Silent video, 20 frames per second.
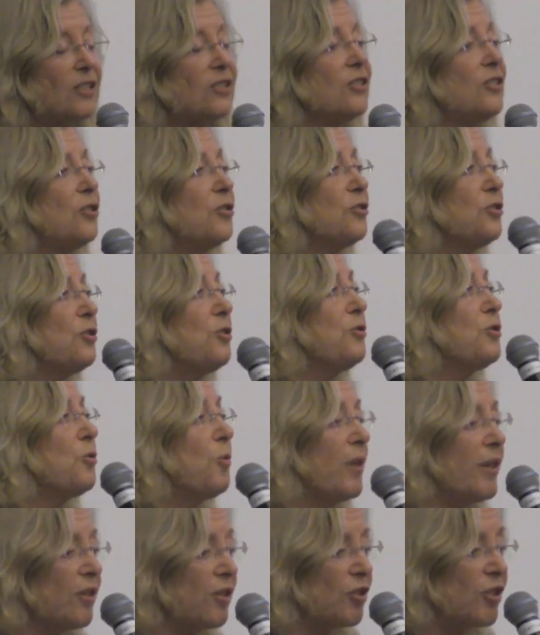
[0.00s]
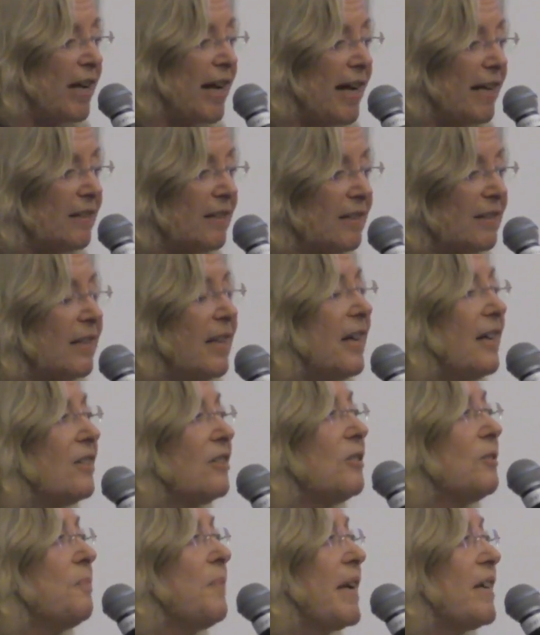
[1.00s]
Do, do Twitter chats.
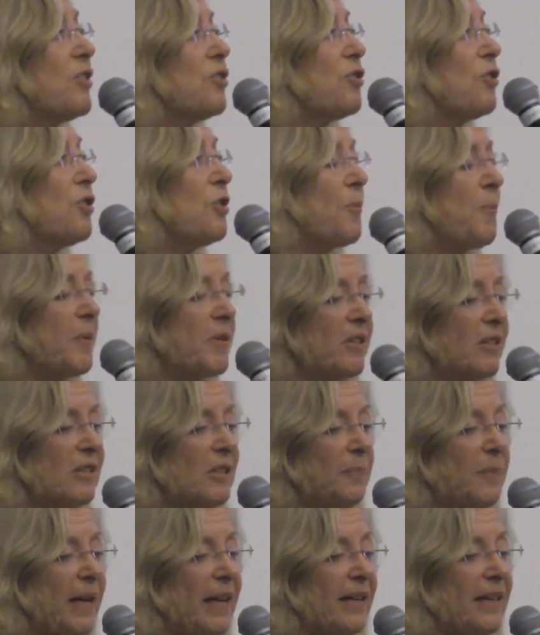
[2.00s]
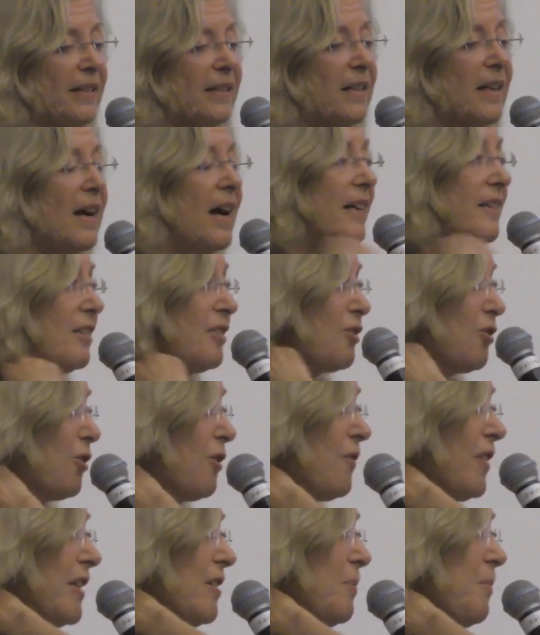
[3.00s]
Make sure you participate in Cuss
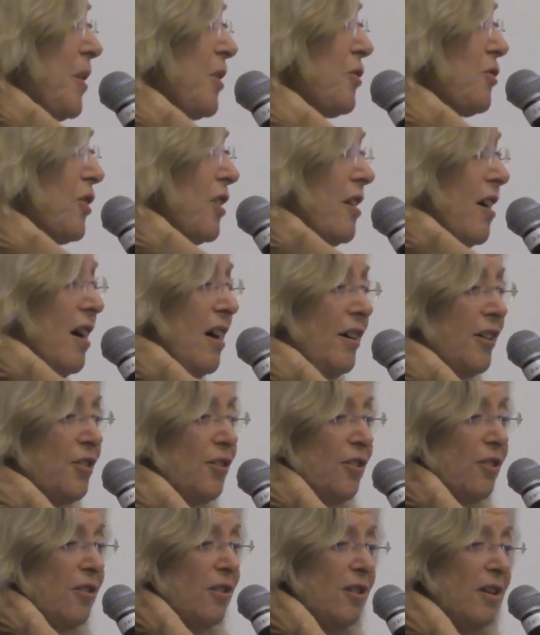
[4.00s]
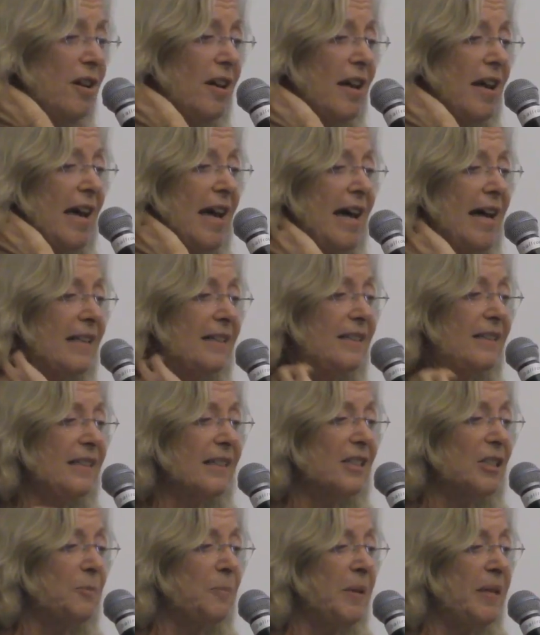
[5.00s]
Serve. That's Marsha Collier at
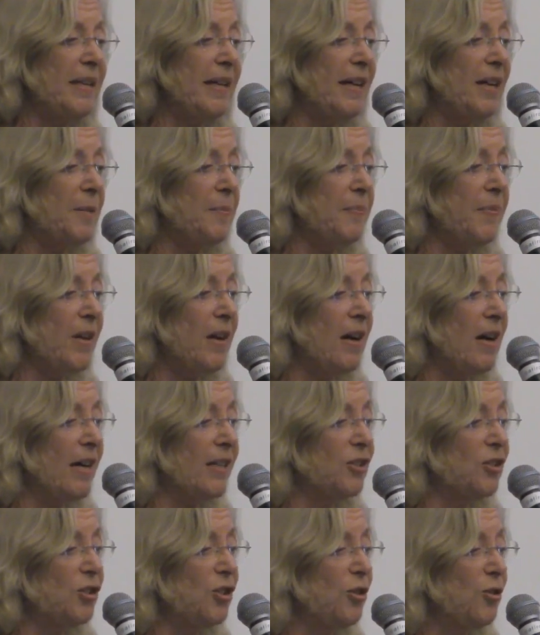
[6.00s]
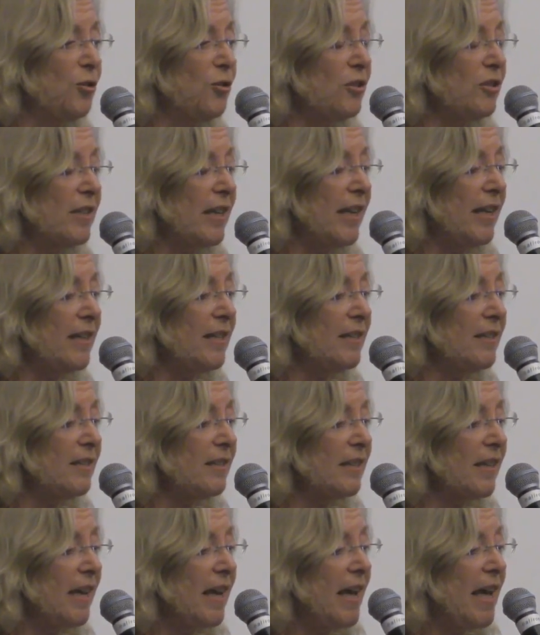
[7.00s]
six p m on
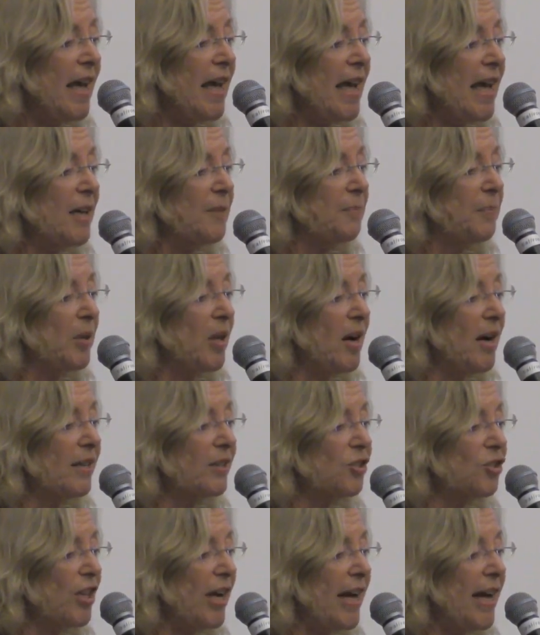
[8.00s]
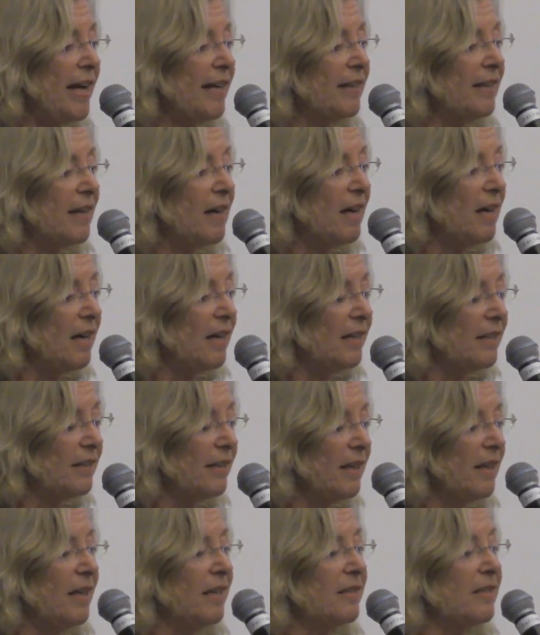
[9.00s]
Tuesdays and Blog Chat on
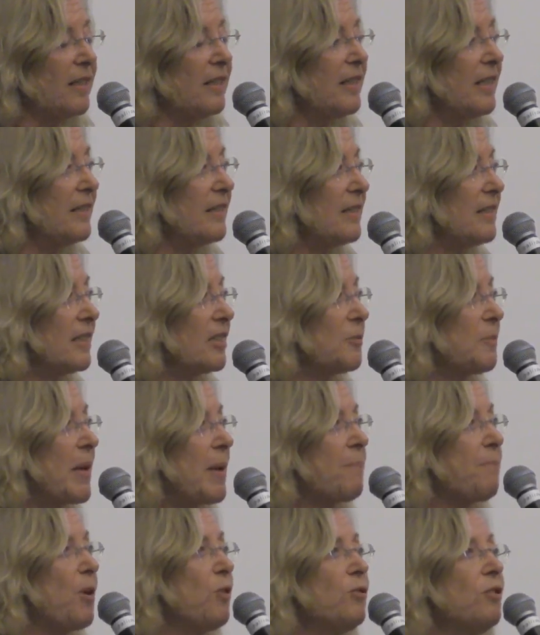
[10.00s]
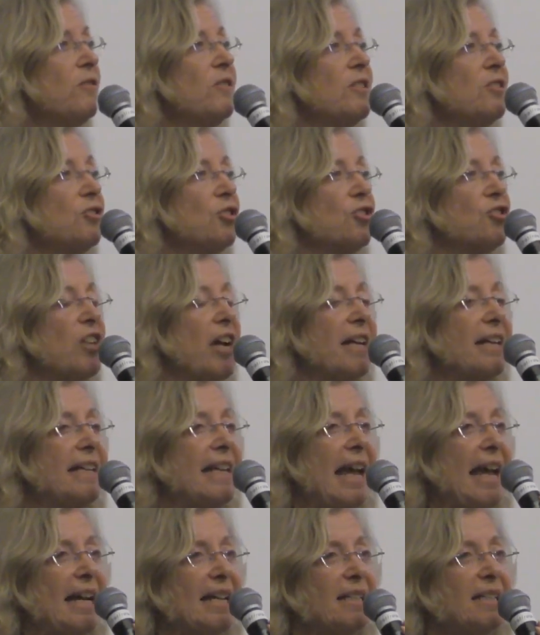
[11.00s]
uh, Sundays at six p m Both of these are
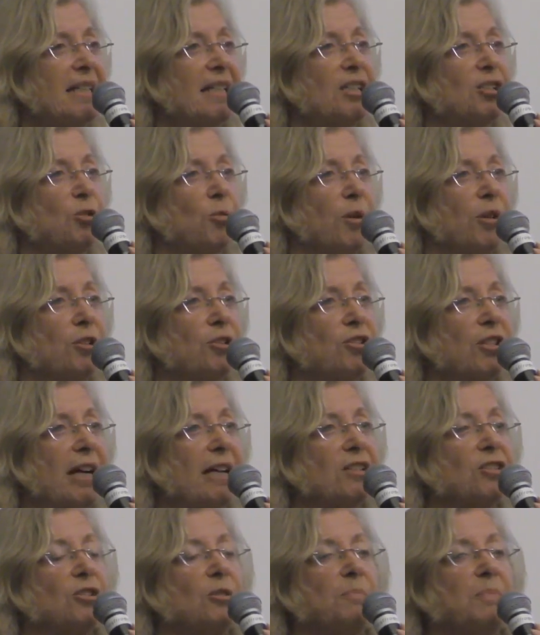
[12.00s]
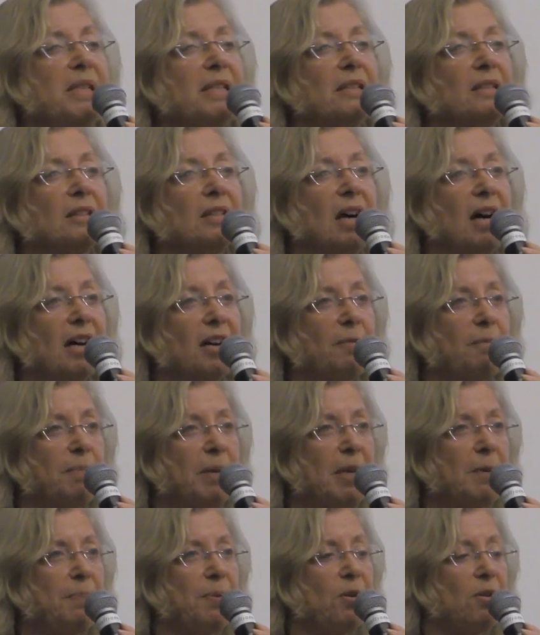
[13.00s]
gigantic Twitter chats. You'll meet a lot of
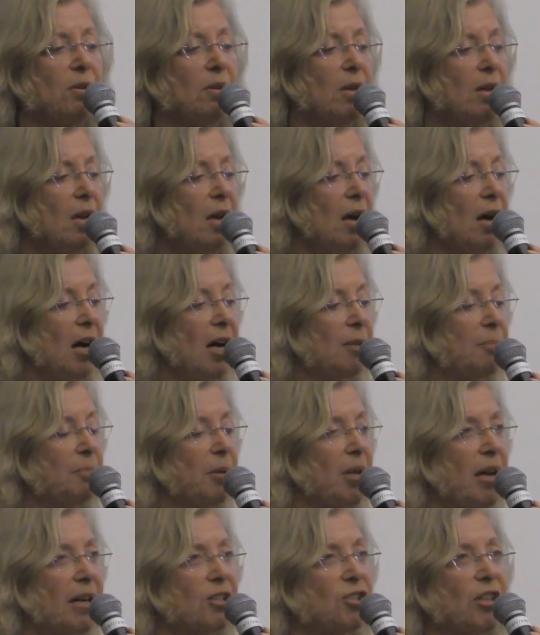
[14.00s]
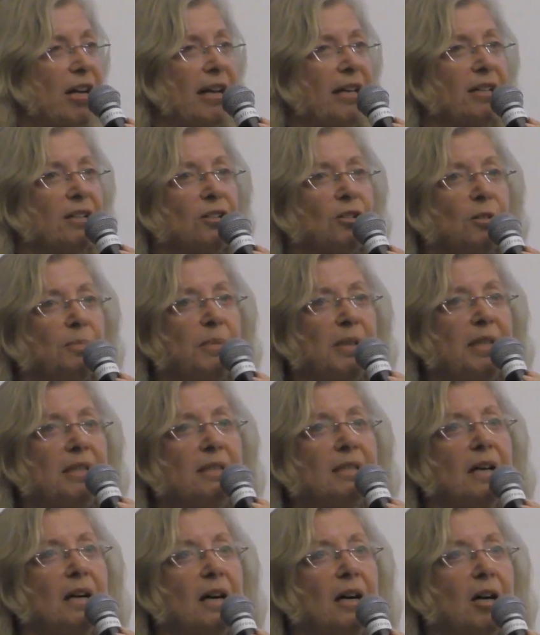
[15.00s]
people. On Blog Chat, you'll
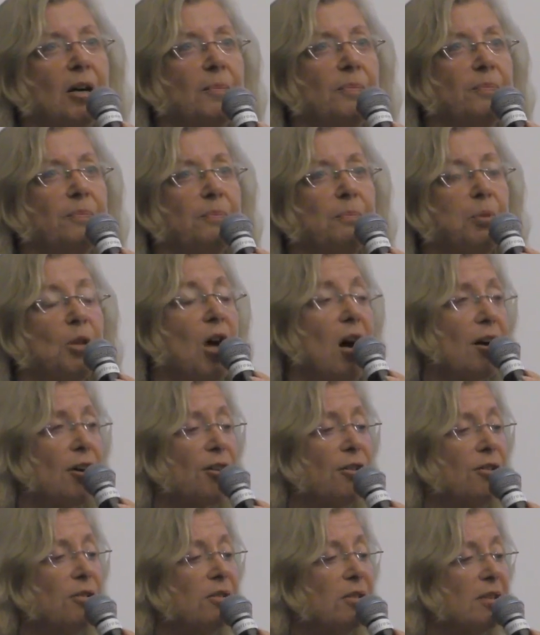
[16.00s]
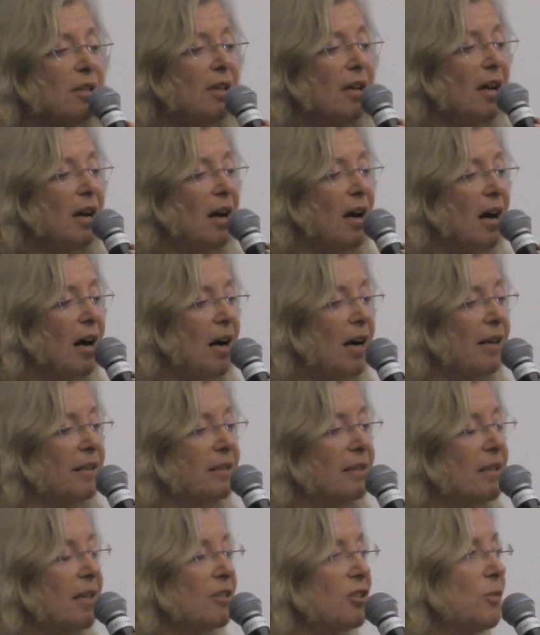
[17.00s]
meet um, bloggers.
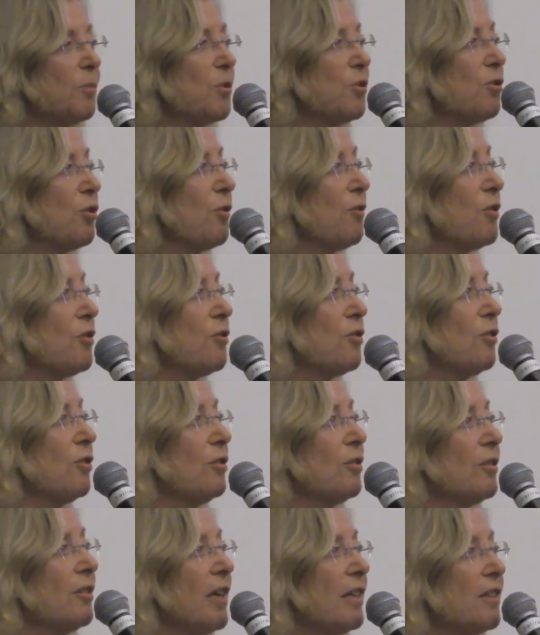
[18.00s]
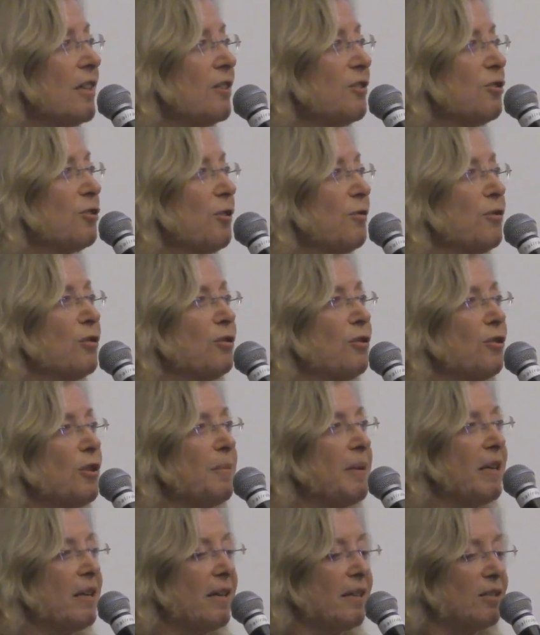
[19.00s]
On customer service, you'll on Cuss Serve, you'll learn
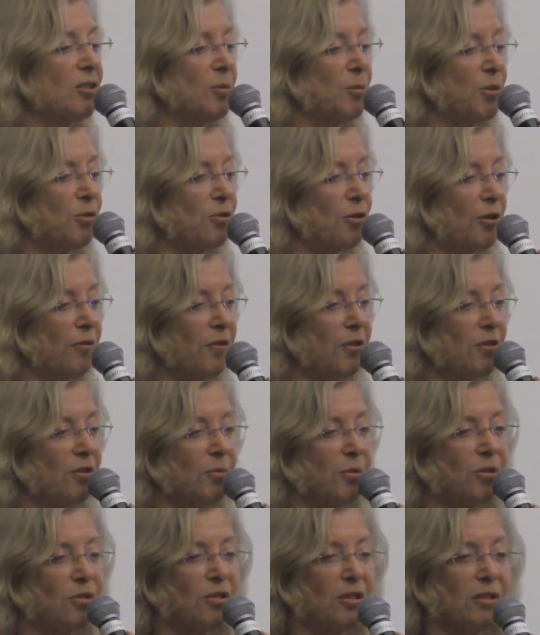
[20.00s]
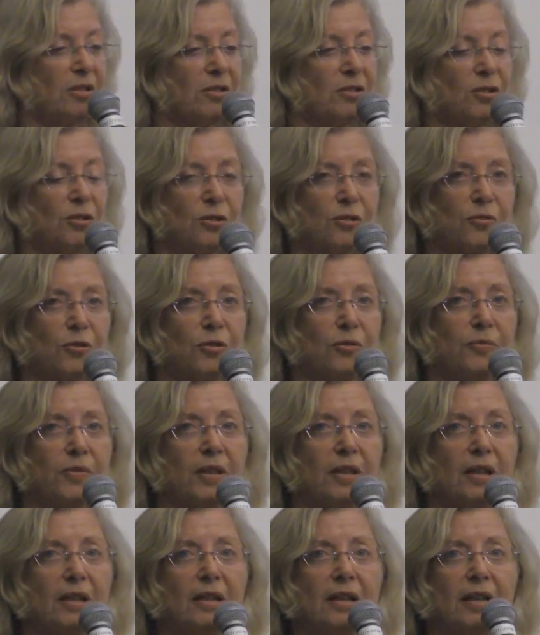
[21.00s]
about customer service, which is useful.
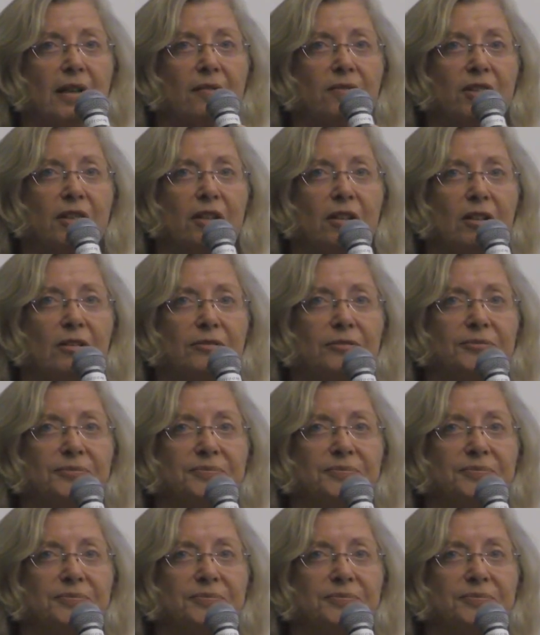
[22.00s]
And I have to get off.